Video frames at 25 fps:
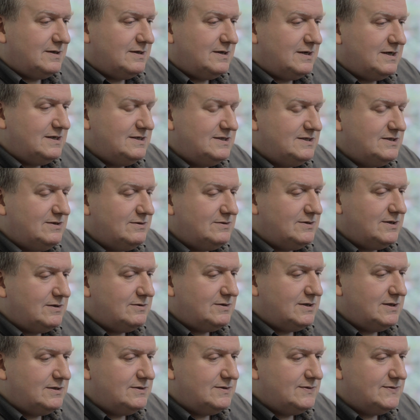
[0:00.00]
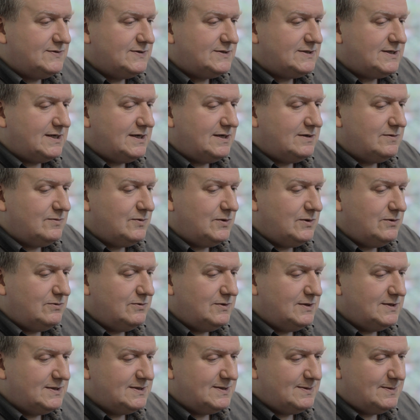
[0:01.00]
I still don't understand what all
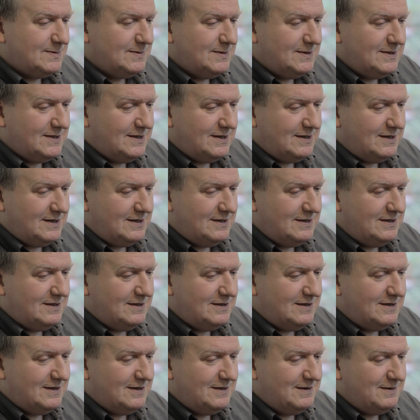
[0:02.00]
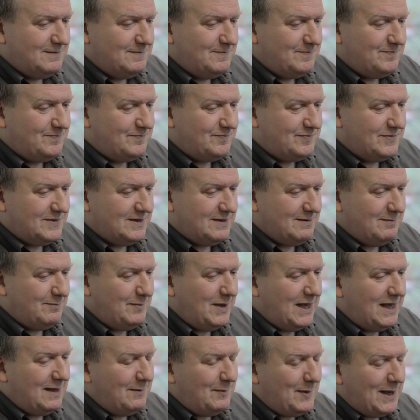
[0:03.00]
this
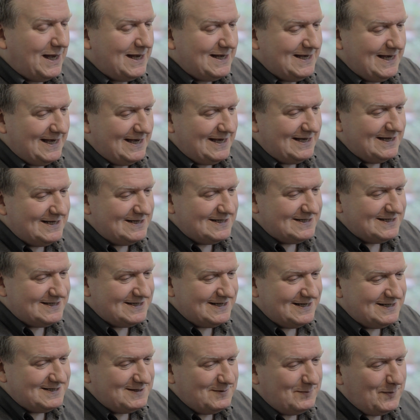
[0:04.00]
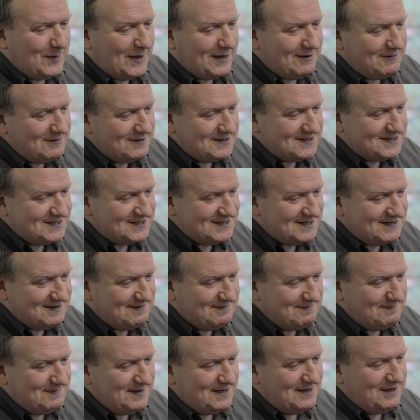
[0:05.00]
barebacking is about,
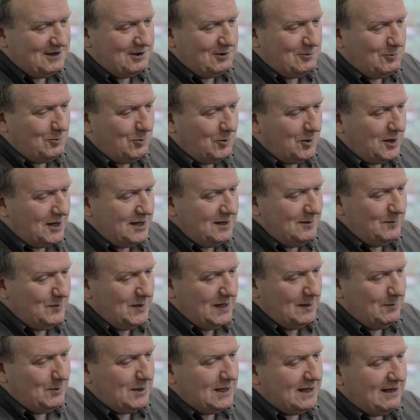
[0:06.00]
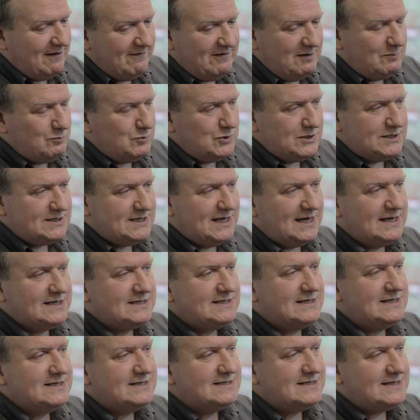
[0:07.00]
why people have
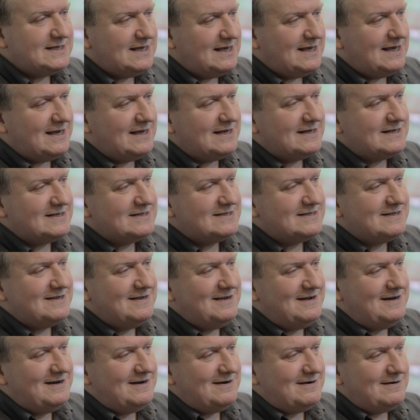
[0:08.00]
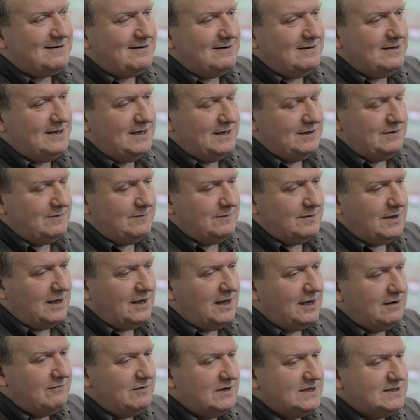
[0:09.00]
unprotected sex in
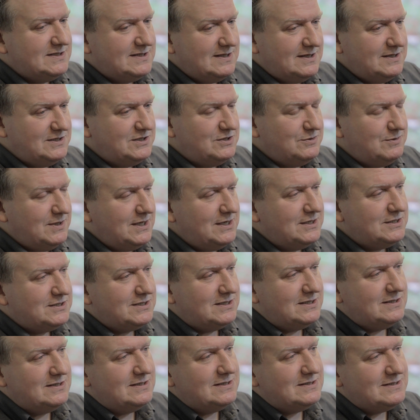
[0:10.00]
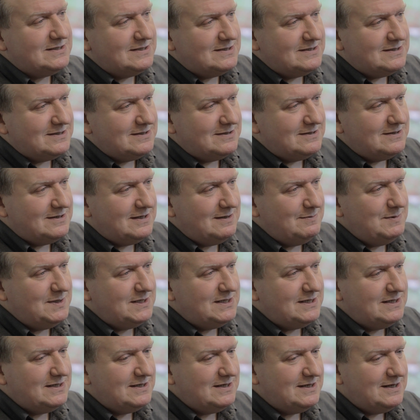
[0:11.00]
high-risk situations. I
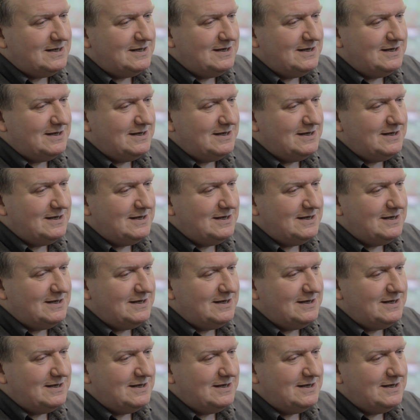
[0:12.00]
mean,